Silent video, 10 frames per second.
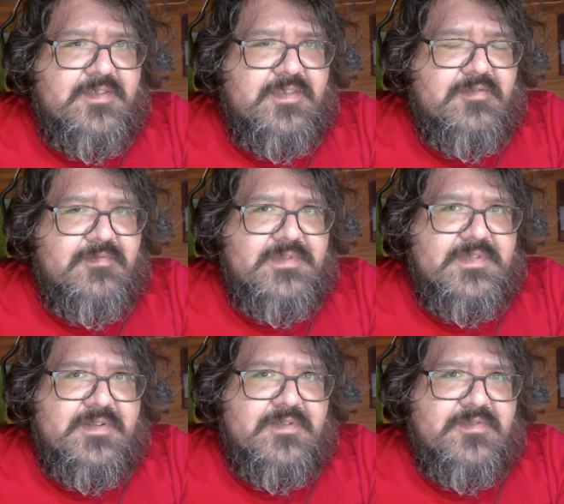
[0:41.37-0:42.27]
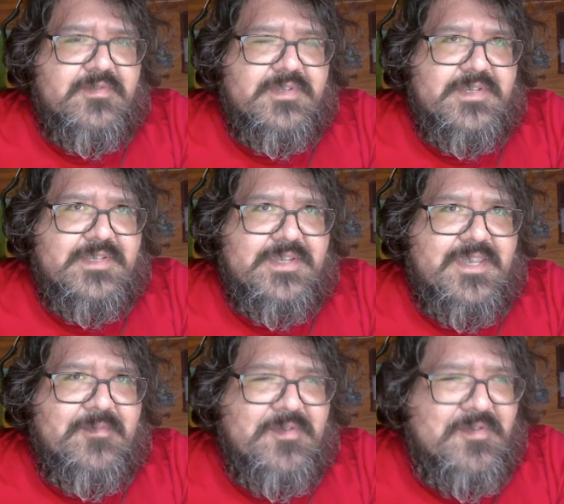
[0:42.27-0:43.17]
The other one was another 360
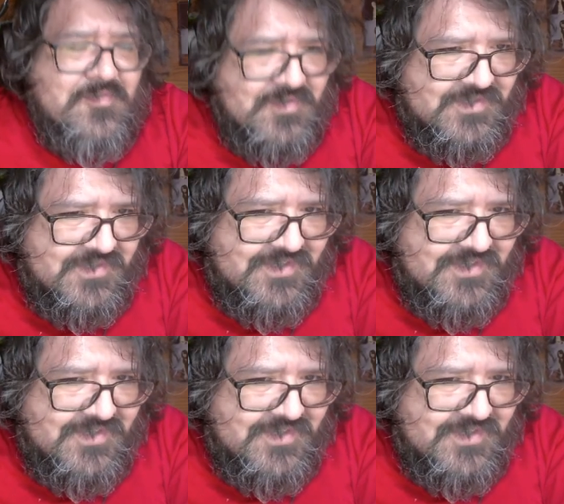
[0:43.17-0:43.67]
game. What was